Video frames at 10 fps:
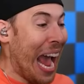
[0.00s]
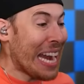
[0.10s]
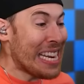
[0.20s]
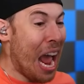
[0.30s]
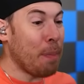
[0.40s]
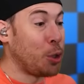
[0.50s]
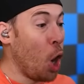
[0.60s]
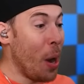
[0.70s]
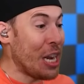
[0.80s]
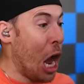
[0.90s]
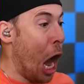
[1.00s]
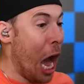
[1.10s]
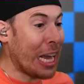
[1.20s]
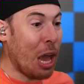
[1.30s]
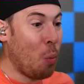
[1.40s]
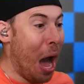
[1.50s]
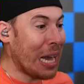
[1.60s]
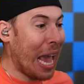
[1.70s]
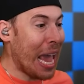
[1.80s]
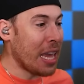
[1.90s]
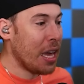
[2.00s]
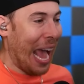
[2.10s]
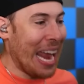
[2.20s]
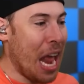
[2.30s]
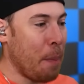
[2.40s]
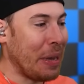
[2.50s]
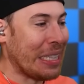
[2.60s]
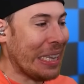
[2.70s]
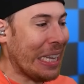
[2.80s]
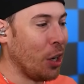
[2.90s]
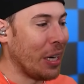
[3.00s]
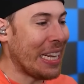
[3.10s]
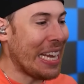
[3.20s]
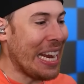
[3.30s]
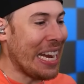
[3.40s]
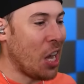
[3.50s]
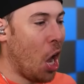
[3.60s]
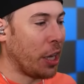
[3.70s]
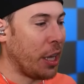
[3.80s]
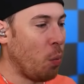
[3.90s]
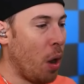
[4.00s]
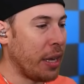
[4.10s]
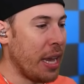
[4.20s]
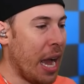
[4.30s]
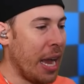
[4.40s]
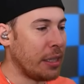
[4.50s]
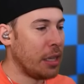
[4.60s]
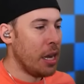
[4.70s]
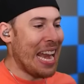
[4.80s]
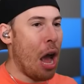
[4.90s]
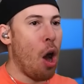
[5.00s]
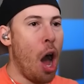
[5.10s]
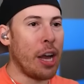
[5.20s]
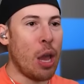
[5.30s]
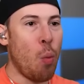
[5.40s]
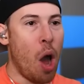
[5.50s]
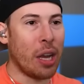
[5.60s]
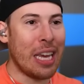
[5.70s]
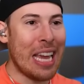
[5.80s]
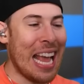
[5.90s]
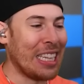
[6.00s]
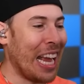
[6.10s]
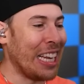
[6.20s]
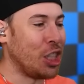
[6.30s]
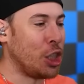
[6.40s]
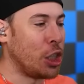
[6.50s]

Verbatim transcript: Catnap doing to Huggy Wuggy? Catnap is literally eating Huggy Wuggy, guys. And now Huggy Wuggy is a